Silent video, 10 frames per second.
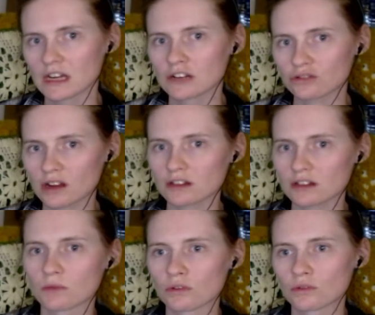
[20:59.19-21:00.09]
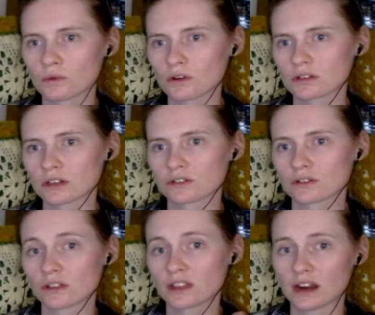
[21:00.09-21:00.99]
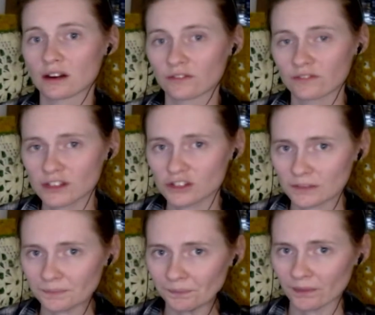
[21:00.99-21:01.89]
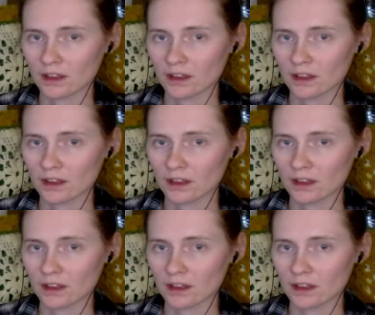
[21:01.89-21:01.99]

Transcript: trying to mold the world into their vision.